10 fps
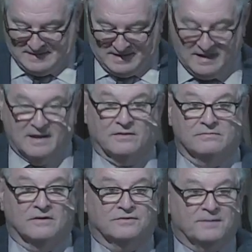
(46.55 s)

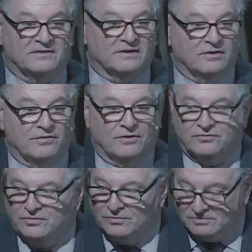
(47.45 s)
and especially to those
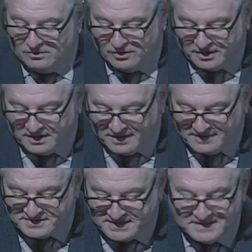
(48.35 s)
who
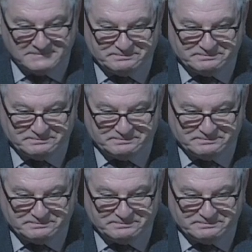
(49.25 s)
organized it.